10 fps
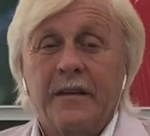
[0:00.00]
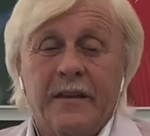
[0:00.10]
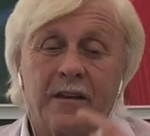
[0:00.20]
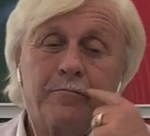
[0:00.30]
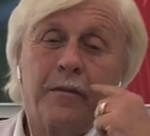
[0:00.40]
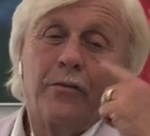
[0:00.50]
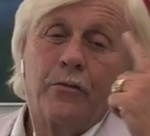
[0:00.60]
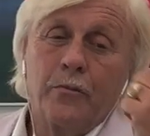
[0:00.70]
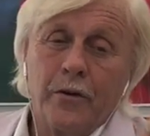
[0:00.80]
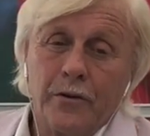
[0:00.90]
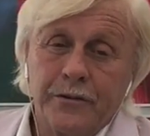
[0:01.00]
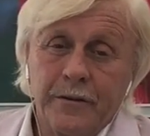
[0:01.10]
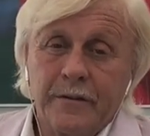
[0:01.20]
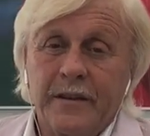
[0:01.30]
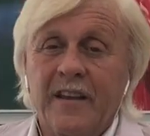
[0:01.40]
Give me the words.
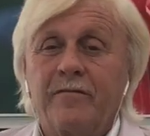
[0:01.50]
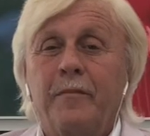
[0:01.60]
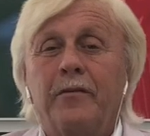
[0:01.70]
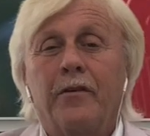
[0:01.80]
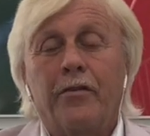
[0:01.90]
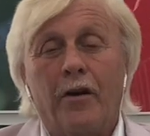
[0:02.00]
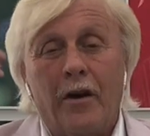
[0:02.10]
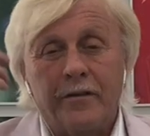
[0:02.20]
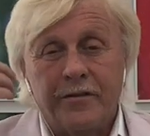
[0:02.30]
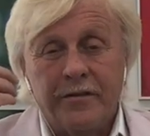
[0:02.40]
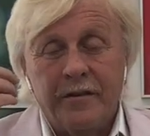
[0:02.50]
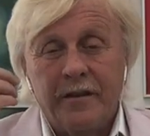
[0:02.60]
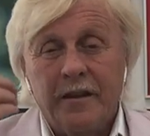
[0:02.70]
Give me the thoughts.